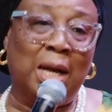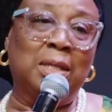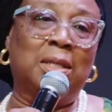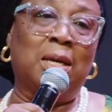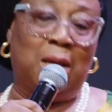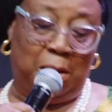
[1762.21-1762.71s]

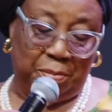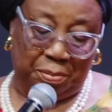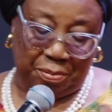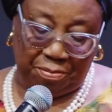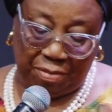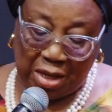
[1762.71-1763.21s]
at,
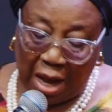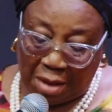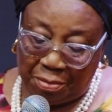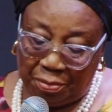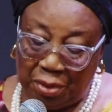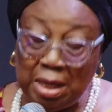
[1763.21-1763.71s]

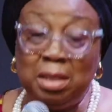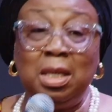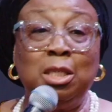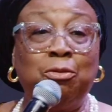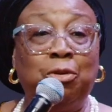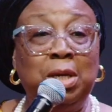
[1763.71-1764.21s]

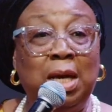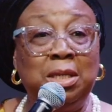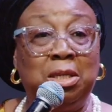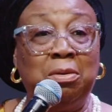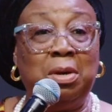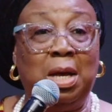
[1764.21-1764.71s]
Teach for
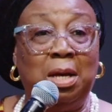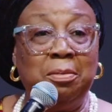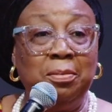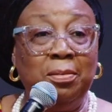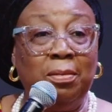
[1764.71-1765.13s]
Nigeria.